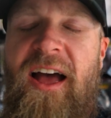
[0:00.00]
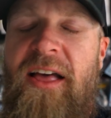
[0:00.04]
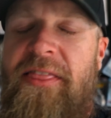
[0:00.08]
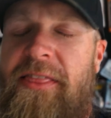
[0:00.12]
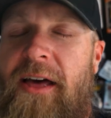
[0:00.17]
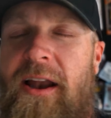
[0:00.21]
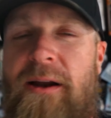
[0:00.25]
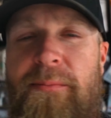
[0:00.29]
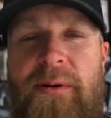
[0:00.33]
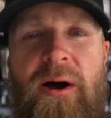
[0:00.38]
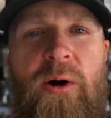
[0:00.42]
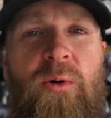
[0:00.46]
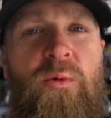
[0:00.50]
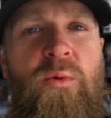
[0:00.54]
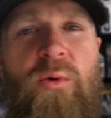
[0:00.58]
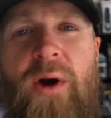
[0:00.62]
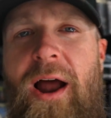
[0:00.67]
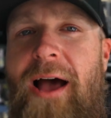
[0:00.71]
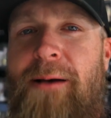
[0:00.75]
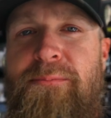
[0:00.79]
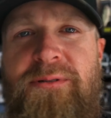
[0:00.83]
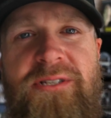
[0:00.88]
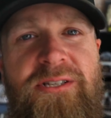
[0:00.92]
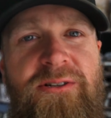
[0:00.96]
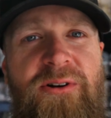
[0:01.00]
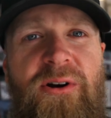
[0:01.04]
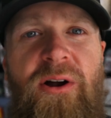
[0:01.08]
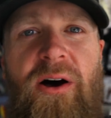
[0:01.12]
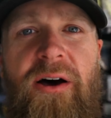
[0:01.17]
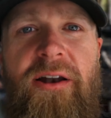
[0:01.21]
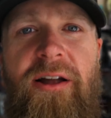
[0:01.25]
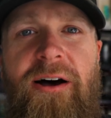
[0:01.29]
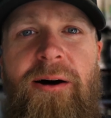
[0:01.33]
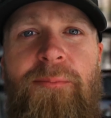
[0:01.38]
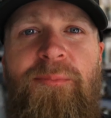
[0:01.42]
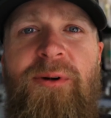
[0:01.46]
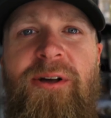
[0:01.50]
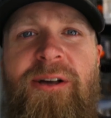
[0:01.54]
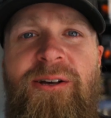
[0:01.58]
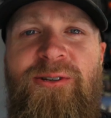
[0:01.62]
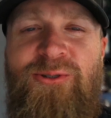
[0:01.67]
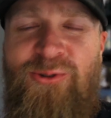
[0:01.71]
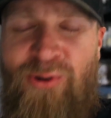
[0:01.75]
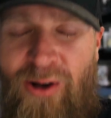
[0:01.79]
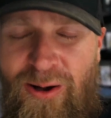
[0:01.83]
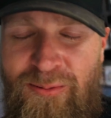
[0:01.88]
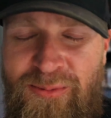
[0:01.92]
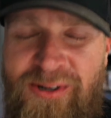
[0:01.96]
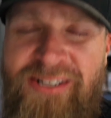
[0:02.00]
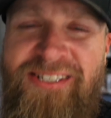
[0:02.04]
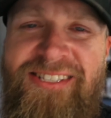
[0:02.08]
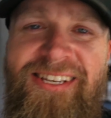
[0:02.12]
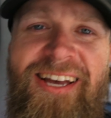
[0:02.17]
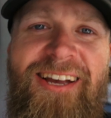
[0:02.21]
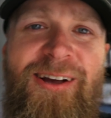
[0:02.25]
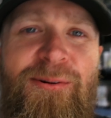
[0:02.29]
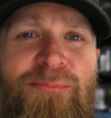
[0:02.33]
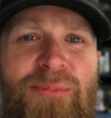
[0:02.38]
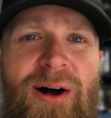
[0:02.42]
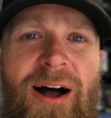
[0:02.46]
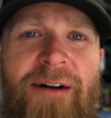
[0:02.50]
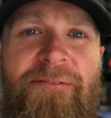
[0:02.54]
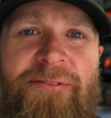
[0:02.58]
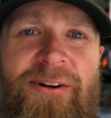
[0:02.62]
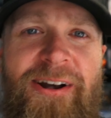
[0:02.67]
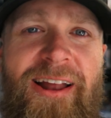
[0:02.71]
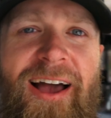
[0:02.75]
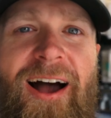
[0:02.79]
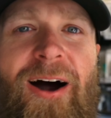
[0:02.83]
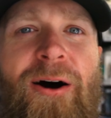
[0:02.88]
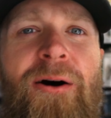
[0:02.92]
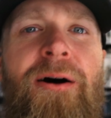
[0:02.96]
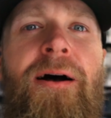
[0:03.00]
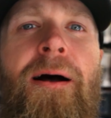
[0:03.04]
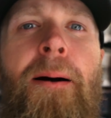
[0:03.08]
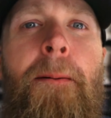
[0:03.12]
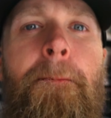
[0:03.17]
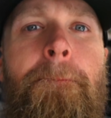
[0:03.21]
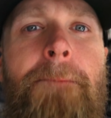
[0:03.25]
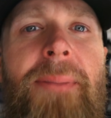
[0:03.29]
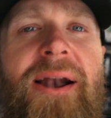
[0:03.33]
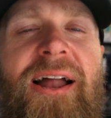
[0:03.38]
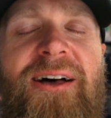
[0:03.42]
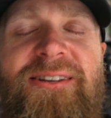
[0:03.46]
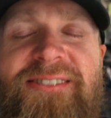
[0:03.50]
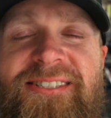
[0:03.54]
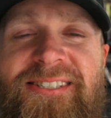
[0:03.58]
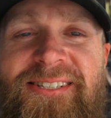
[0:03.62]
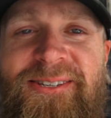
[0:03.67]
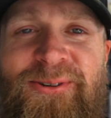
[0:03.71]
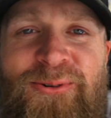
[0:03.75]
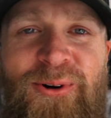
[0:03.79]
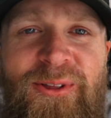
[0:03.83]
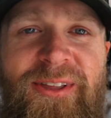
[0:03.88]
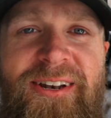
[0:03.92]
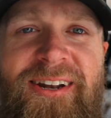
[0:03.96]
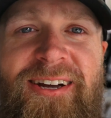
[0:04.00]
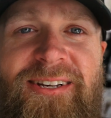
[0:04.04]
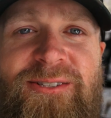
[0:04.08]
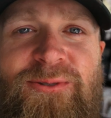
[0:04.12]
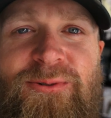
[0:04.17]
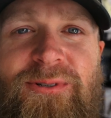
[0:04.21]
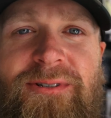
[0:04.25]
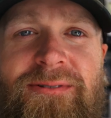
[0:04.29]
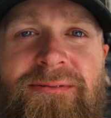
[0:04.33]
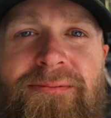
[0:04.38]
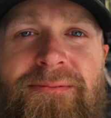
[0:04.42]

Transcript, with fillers: That about wraps her on up. So I'm gonna say goodbye for now, but I'll see you on the next one.